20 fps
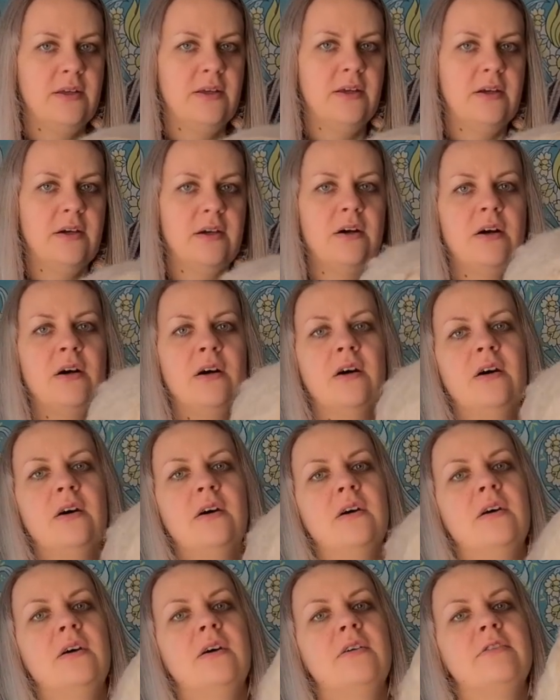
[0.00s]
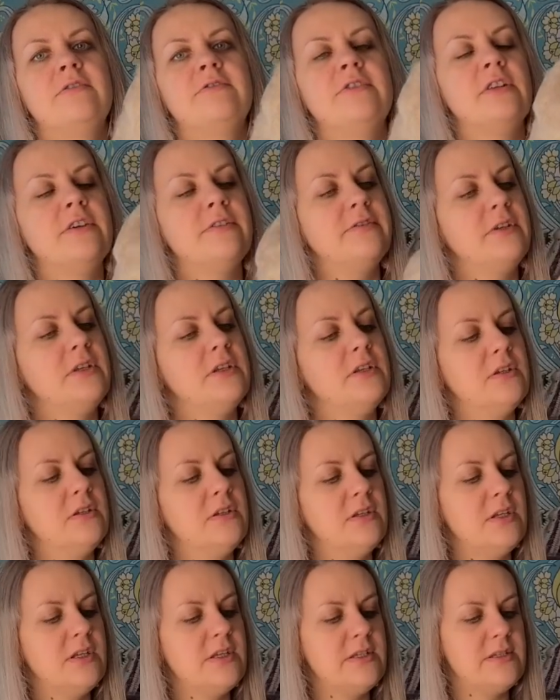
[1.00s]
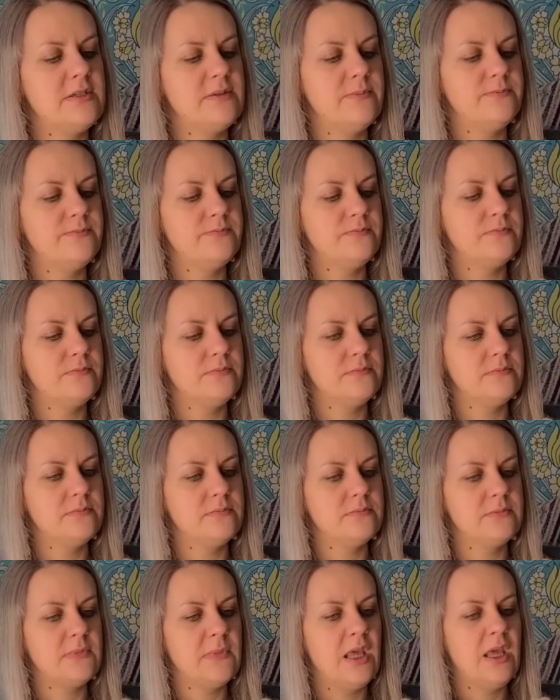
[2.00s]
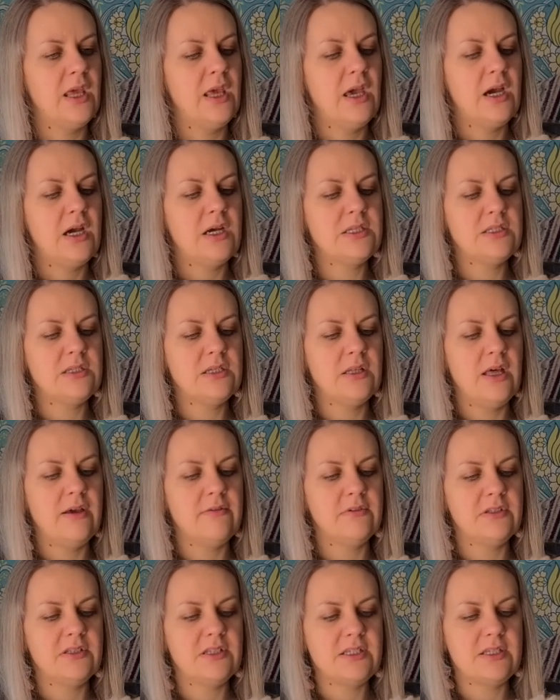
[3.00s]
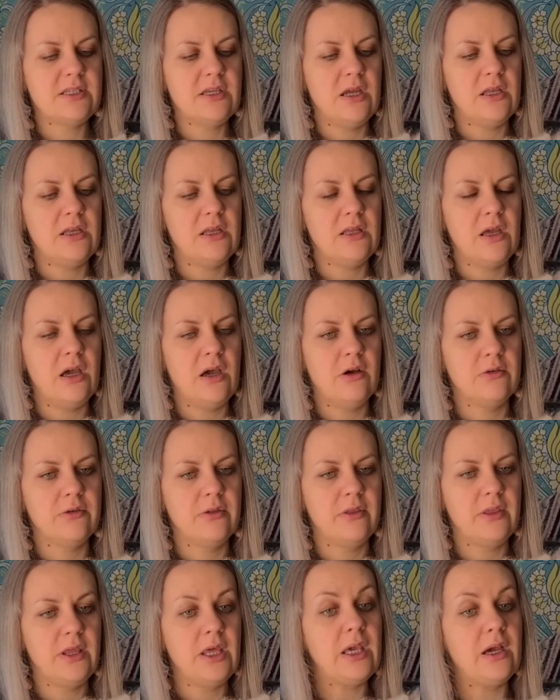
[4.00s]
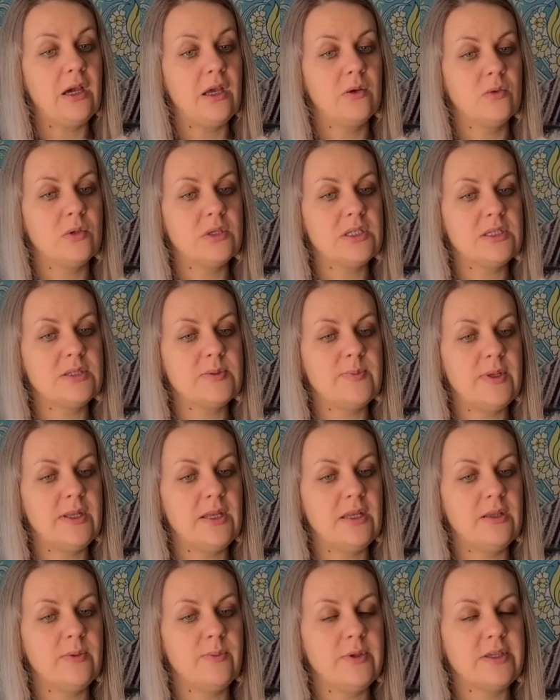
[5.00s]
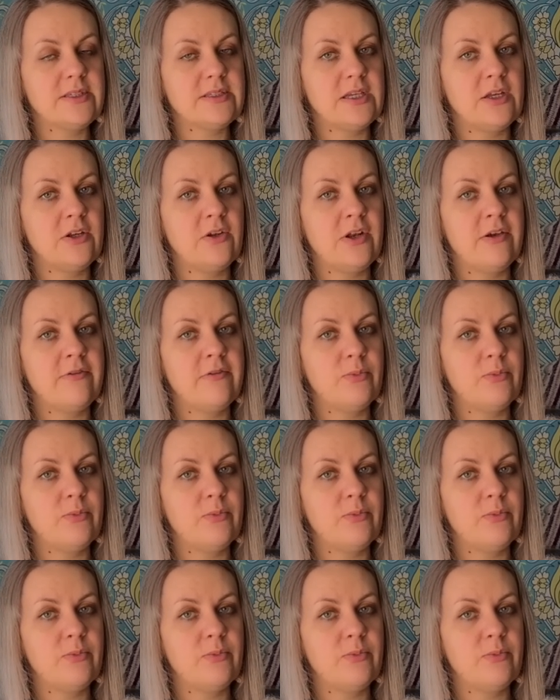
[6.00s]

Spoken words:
Oh, fluffy goodness. I still haven't decided how thick I want to spin it, because I don't have a